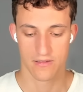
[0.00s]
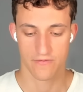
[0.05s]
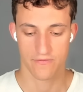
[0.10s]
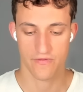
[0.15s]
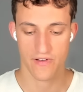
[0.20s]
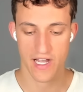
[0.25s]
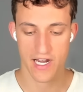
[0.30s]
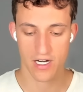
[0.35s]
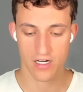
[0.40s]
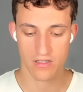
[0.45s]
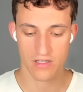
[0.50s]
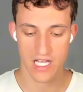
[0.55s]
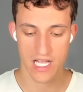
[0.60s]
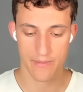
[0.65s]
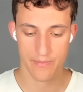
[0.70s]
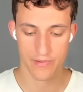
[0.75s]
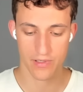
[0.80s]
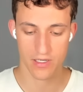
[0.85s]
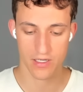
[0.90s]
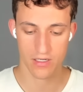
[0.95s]

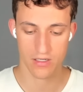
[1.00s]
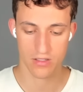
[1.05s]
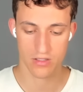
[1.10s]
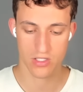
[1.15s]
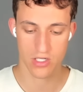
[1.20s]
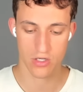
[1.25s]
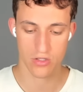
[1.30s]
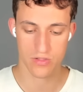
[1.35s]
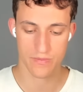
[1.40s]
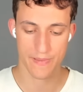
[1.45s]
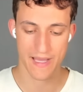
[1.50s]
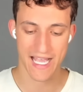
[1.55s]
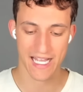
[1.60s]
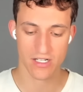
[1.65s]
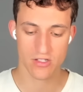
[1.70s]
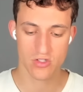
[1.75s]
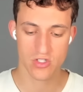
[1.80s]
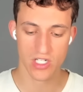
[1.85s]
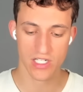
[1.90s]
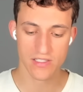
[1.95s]
Fireclapper goes
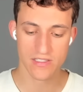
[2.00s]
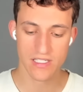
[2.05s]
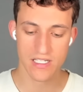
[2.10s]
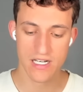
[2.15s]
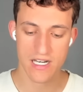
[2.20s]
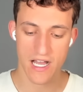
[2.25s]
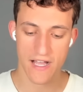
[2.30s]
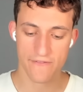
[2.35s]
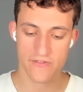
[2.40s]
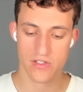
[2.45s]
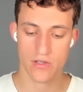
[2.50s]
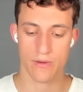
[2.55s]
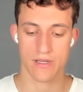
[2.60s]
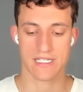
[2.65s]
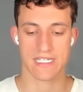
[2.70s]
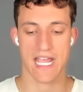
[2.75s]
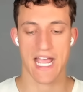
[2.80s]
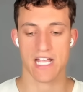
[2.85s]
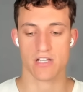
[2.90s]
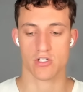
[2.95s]
back just enough so
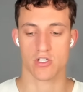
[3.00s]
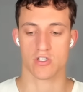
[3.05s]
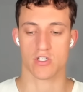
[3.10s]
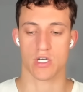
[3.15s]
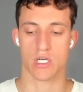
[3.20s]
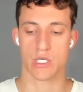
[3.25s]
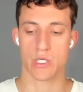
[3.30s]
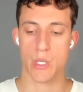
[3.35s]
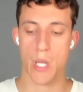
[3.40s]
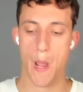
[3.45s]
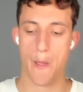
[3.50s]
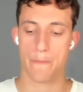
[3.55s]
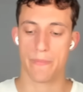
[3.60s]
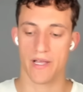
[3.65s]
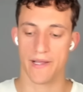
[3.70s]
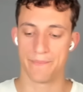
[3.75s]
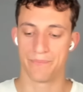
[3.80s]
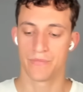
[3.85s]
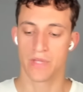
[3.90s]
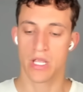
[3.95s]
it dashes onto it,
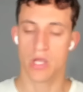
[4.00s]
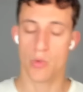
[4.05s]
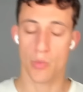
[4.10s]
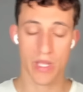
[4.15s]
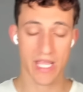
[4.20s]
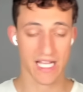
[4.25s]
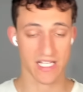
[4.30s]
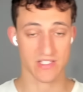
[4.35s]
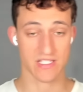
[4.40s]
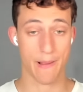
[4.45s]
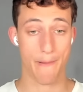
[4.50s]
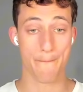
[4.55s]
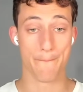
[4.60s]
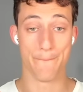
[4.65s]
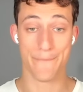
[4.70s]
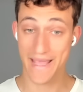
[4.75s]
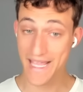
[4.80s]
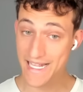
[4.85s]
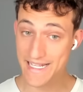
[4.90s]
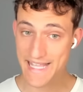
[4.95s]
but we got some
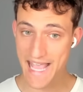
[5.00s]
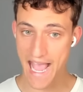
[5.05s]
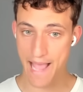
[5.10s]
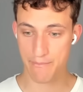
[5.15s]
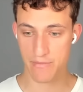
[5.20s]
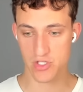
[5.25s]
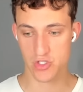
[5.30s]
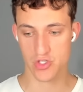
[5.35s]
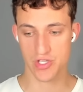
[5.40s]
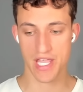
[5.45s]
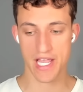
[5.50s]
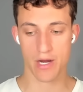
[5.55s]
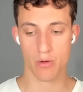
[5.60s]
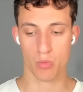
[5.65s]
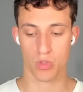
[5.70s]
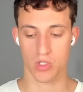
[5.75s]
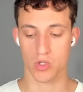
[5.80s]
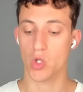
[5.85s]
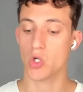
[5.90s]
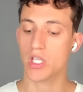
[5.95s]
big damage there.
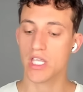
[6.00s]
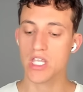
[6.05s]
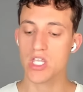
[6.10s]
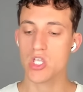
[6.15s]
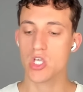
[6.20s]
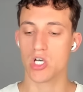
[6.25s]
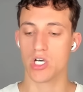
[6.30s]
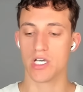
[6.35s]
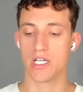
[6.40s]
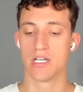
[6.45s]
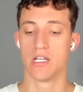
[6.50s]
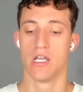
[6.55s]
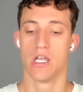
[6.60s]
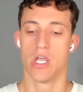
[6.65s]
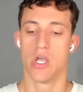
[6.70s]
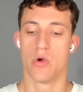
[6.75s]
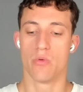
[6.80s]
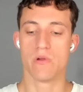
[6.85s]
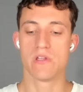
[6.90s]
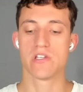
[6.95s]
We're looking good.
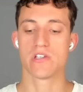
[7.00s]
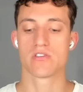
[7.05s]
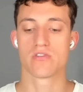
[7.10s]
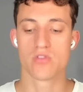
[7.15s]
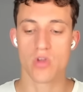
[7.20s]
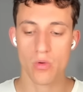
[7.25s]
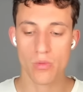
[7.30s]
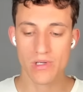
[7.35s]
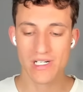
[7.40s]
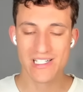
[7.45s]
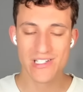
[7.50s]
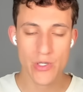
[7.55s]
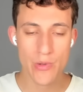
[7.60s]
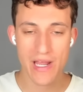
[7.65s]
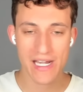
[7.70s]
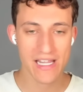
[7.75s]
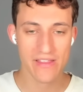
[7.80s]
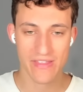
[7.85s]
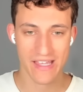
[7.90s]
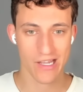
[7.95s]
We just don't want to do
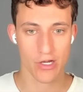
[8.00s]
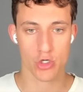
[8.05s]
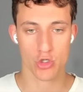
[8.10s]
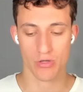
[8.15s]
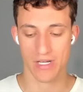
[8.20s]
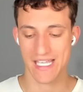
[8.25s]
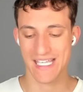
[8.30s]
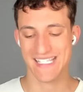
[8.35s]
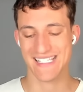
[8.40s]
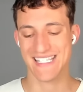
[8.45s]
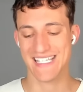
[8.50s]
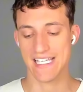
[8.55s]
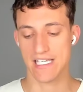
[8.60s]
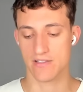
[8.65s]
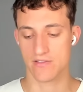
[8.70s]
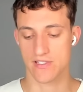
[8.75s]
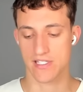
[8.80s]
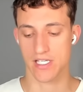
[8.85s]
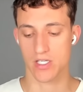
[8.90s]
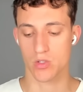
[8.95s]
anything crazy
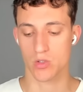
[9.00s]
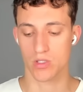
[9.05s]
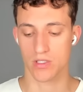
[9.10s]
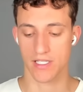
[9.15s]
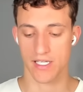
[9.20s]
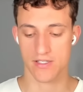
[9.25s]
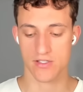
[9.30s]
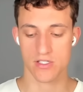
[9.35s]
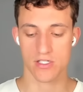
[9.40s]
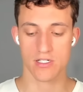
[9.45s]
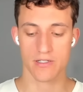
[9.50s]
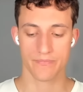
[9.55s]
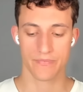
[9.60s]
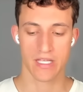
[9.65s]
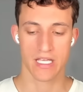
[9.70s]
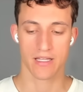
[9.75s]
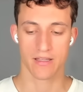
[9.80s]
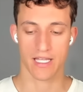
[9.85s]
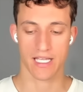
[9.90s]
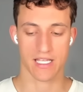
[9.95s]
in single elixir,
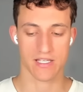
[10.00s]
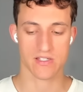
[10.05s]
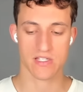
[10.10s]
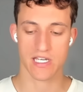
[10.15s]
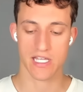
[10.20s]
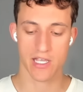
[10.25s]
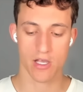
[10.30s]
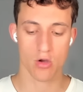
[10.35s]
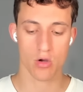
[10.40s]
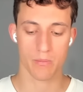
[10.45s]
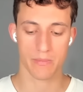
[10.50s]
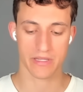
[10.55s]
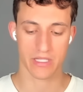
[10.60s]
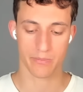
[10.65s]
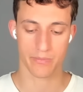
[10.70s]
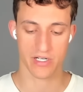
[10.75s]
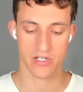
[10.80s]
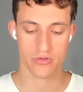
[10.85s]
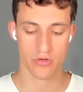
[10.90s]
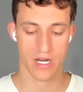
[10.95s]
like a Sneaky Golem at the
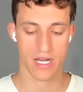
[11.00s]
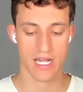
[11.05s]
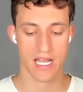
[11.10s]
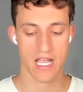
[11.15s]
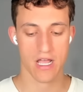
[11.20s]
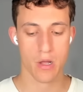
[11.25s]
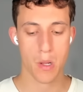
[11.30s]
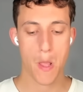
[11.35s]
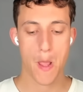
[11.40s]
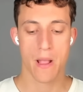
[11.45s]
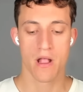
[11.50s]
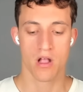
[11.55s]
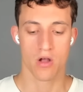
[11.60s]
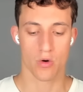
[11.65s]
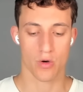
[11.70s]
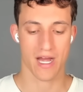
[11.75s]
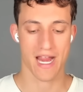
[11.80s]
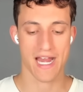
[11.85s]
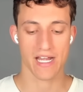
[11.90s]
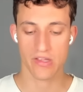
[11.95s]
bridge right now,
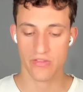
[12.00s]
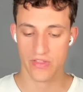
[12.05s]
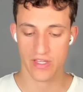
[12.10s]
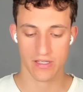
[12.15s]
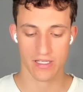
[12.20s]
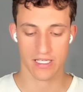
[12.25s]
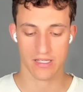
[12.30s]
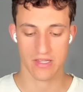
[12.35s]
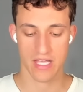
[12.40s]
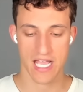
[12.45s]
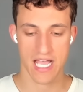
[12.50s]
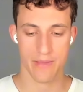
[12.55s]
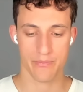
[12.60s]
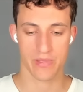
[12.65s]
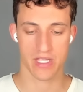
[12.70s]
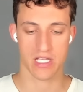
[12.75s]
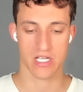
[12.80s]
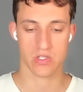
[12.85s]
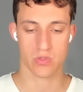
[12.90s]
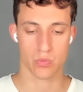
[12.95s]
or anything like that,
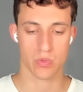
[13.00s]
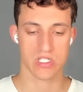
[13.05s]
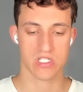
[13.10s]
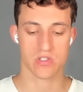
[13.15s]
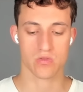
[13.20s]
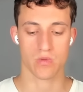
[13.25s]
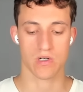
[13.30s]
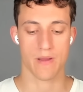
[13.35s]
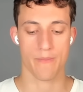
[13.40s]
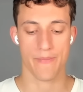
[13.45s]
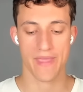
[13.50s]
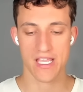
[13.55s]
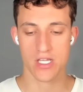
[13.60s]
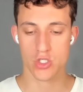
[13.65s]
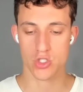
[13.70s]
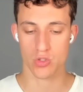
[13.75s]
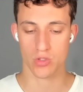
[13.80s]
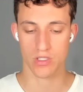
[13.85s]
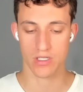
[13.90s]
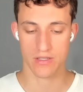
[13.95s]
because we just want to make
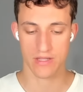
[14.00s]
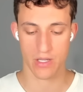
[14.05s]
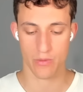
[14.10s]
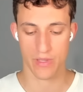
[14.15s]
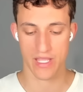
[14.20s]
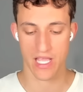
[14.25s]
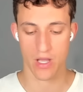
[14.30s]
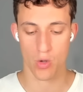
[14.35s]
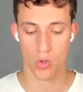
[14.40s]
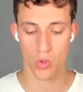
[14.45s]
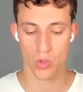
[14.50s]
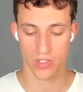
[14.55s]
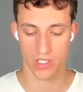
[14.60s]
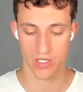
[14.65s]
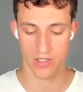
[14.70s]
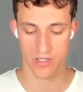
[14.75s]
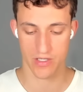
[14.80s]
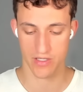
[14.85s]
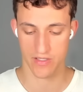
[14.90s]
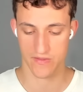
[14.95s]
sure that we hold
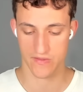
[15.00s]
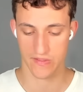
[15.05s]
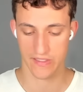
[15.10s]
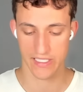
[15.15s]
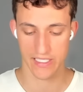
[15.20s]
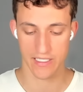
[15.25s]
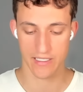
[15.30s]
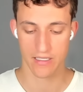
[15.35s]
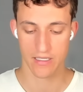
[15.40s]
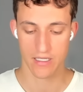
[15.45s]
on to this lead.